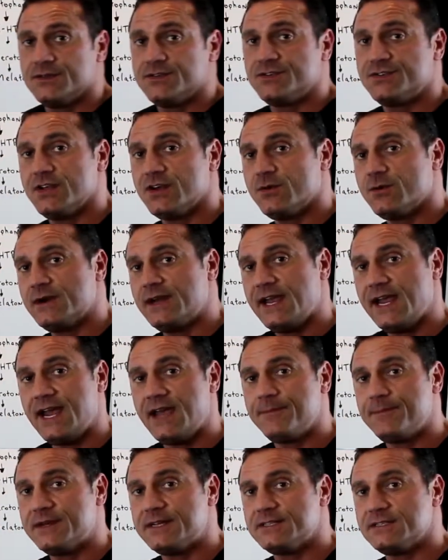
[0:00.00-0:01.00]
So what
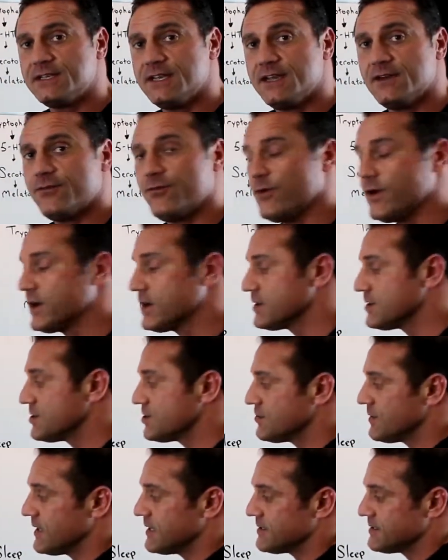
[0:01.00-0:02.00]
happens if we are
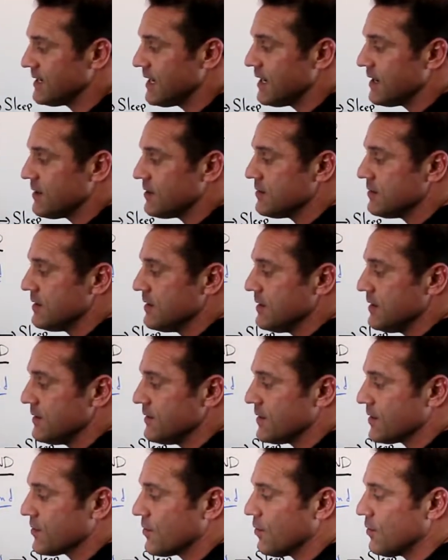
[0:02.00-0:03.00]
stressed out,
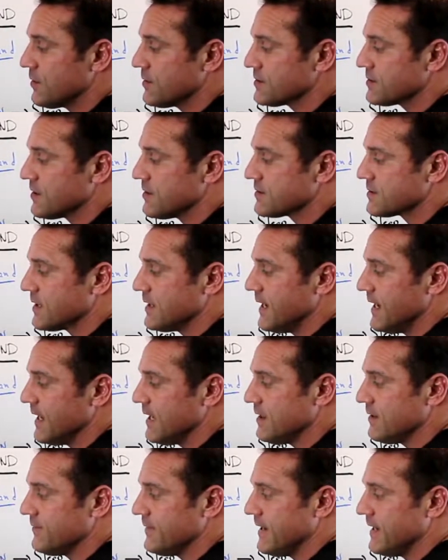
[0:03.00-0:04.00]
the cortisol is going to
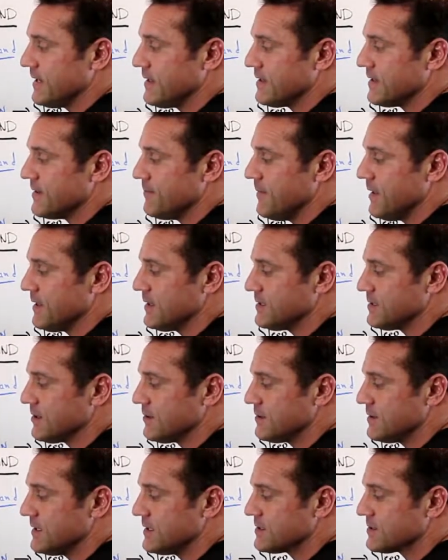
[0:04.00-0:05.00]
elevate, the
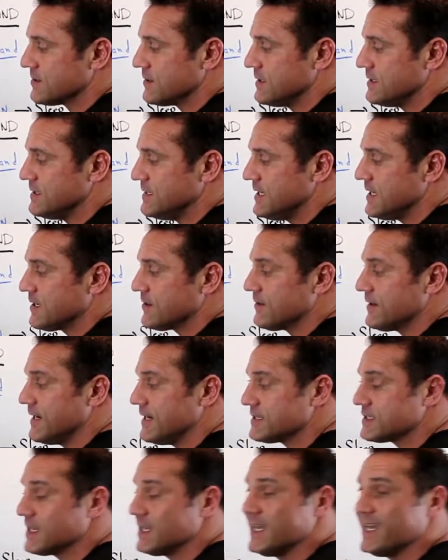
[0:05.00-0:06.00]
melatonin is going to
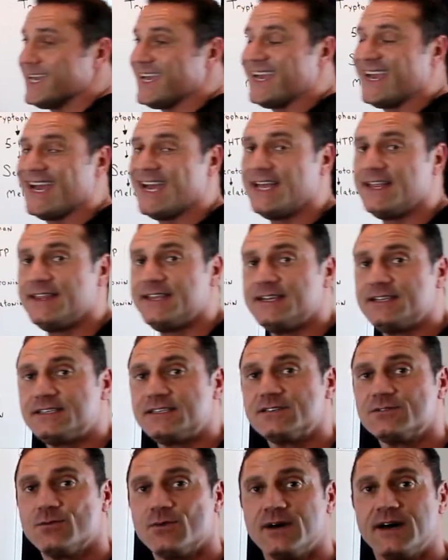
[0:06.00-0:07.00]
decrease, and
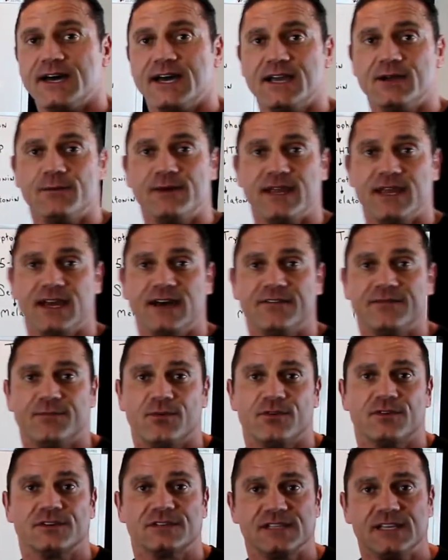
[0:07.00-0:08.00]
this is why we have
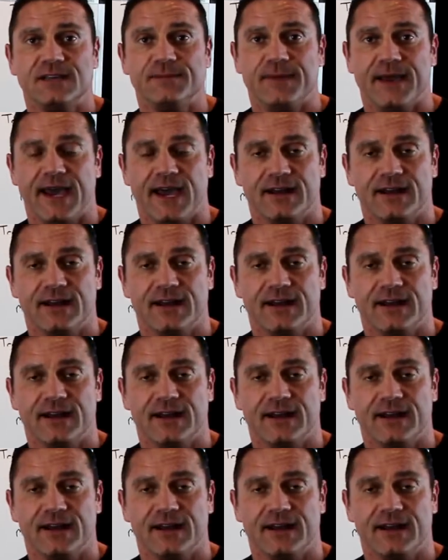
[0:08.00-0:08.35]
poor sleep